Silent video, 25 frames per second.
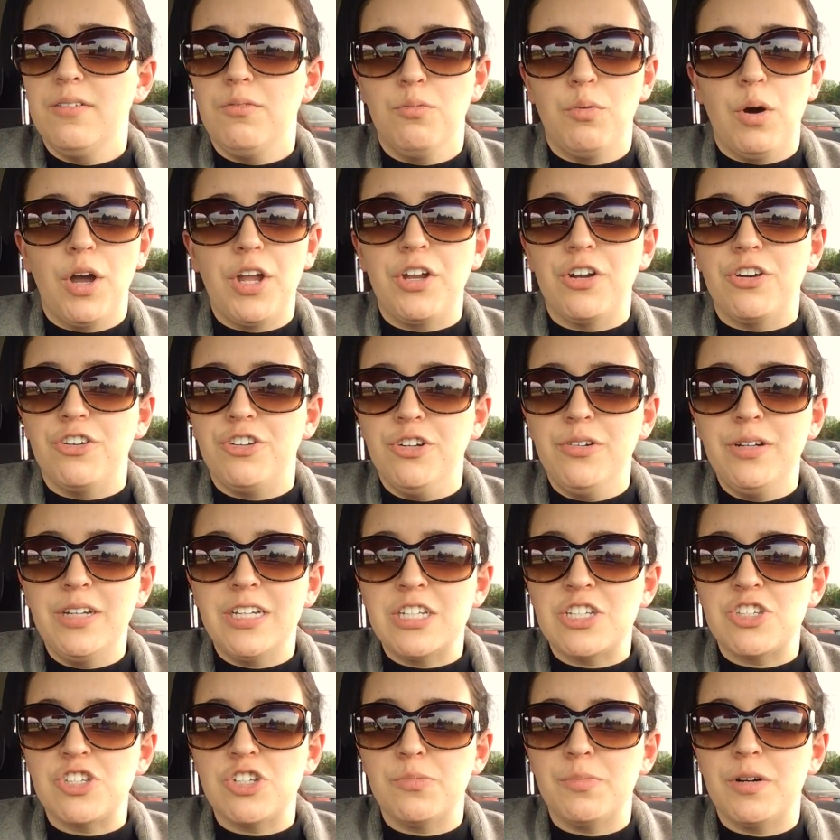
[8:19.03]
what you're
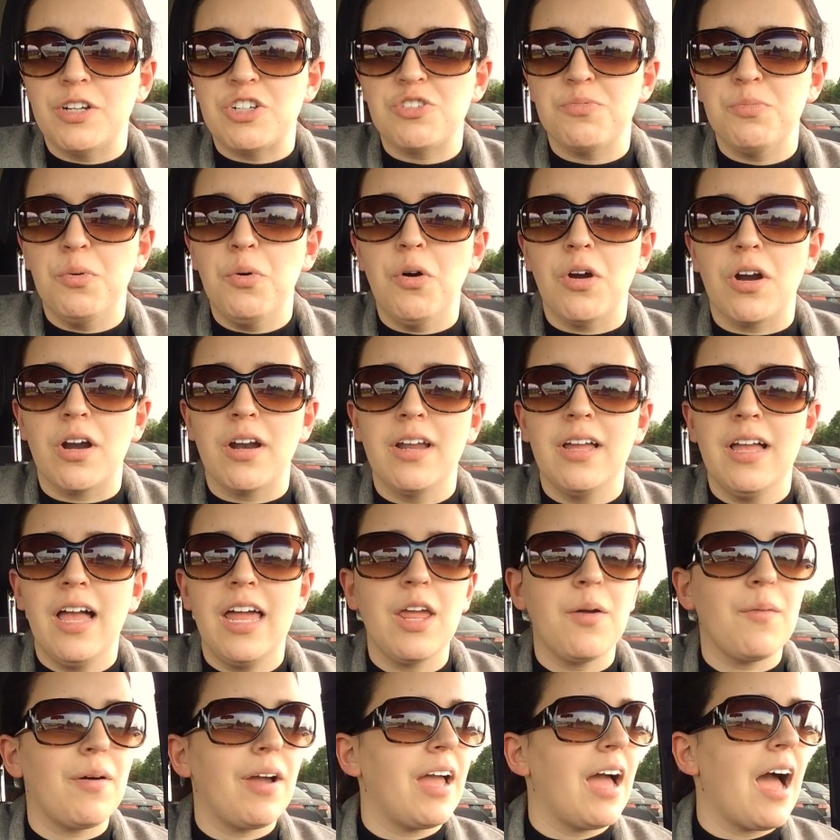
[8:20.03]
doing so much more.
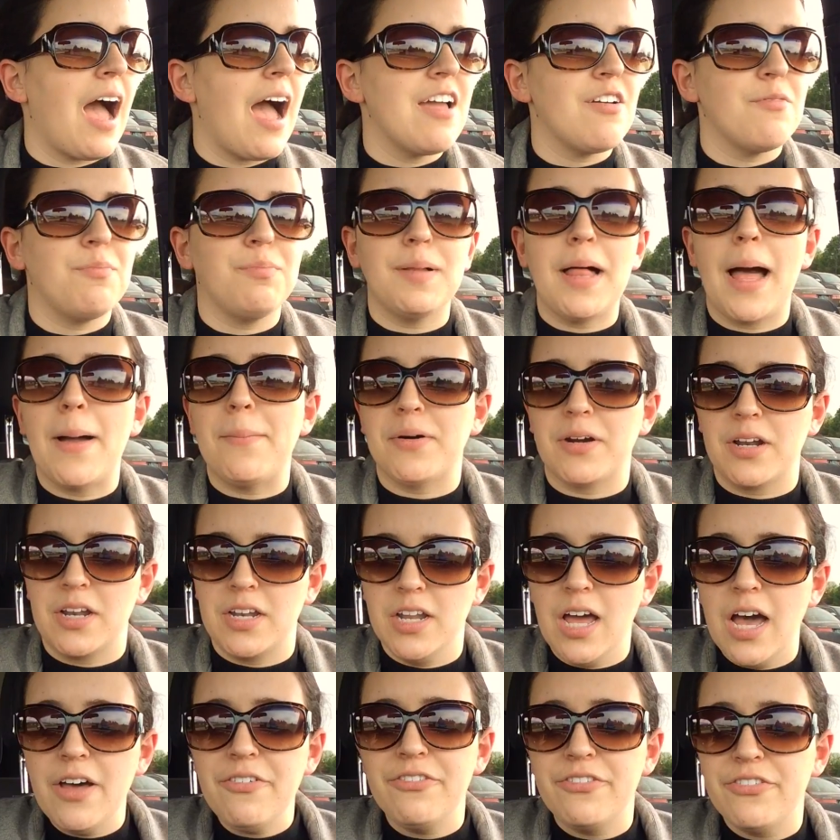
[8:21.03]
Anyway, I have blabbered
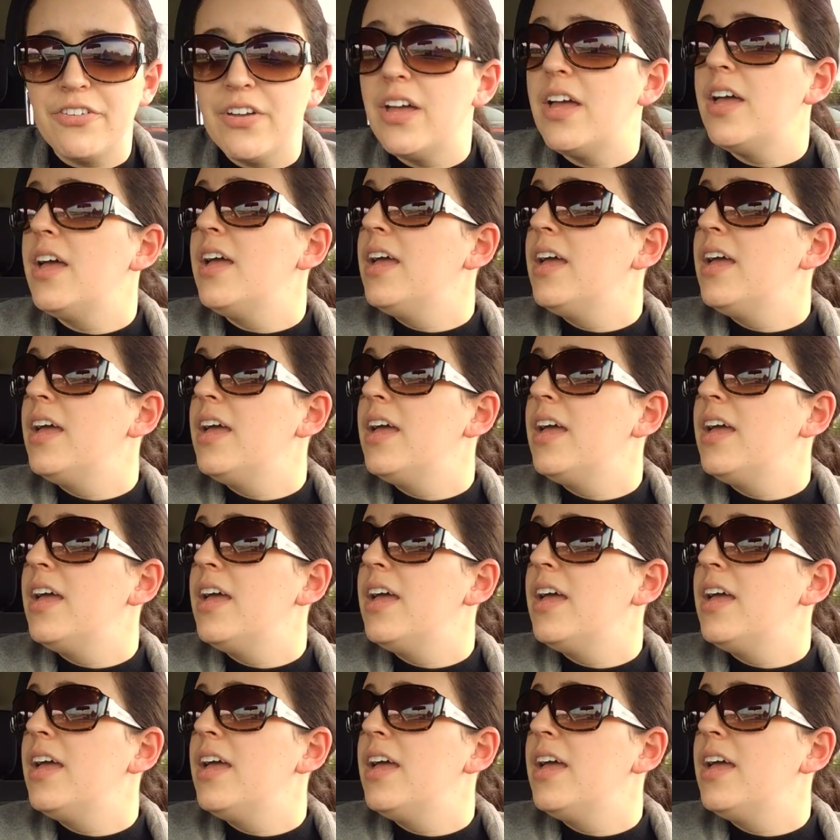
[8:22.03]
enough.